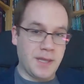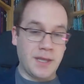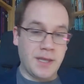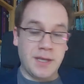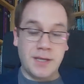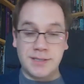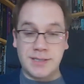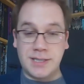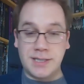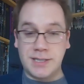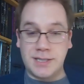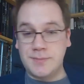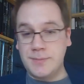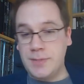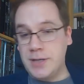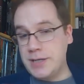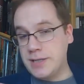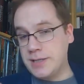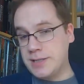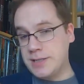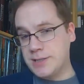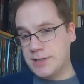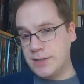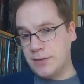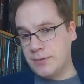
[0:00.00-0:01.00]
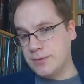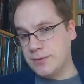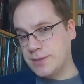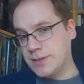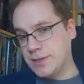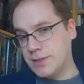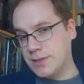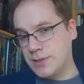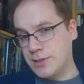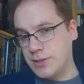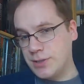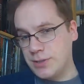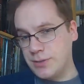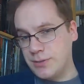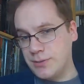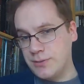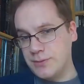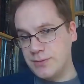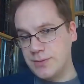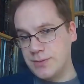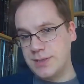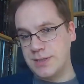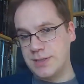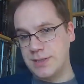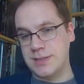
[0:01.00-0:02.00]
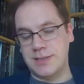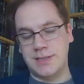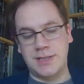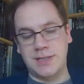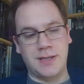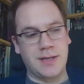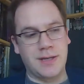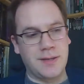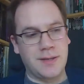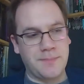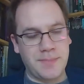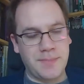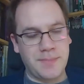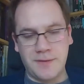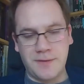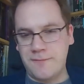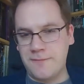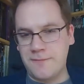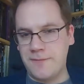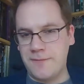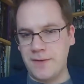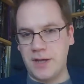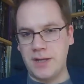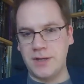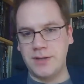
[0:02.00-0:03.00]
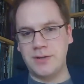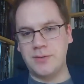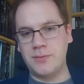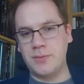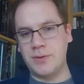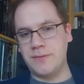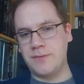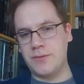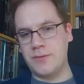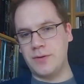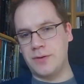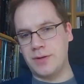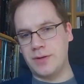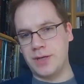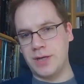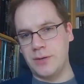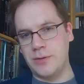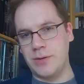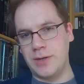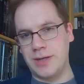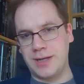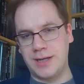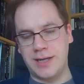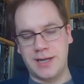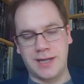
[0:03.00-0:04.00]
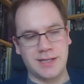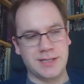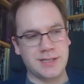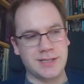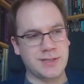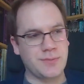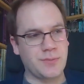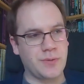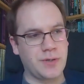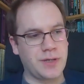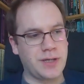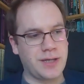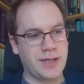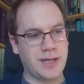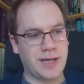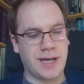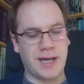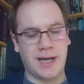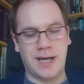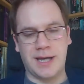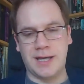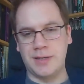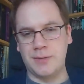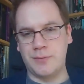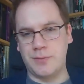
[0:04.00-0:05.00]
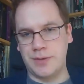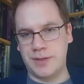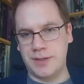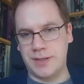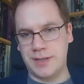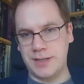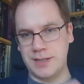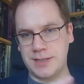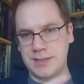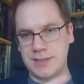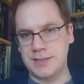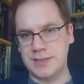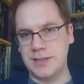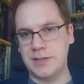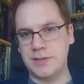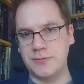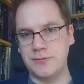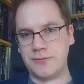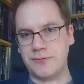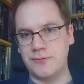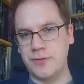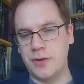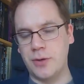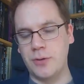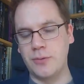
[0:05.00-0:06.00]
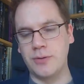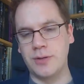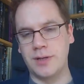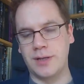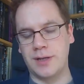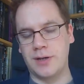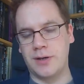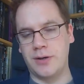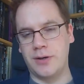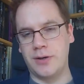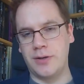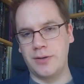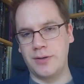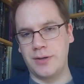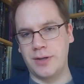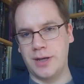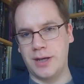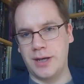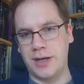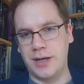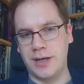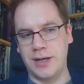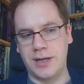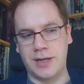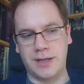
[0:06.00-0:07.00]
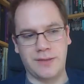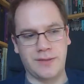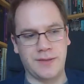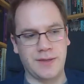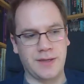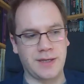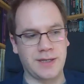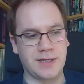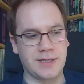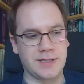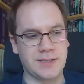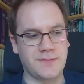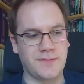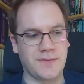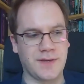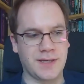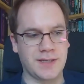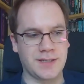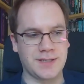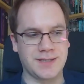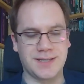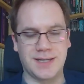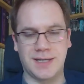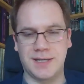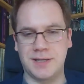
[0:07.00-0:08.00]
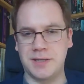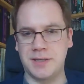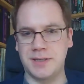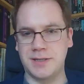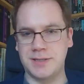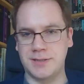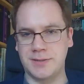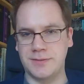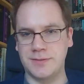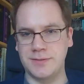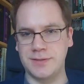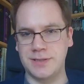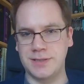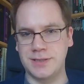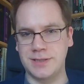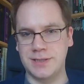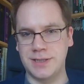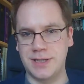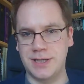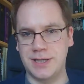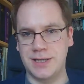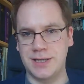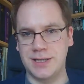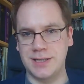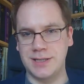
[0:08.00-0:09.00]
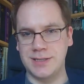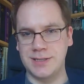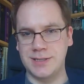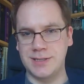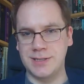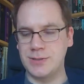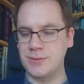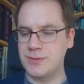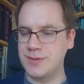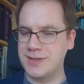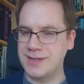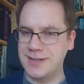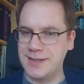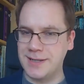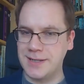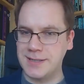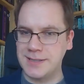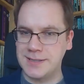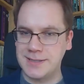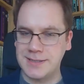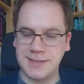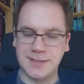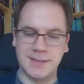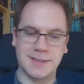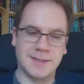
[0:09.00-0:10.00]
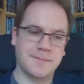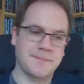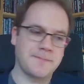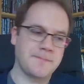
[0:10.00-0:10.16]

So that's my Exalted news. There's a bit of fun we've got going next week, and with the Kickstarter rolling on, I think it's fair to say that Exalted is doing nicely.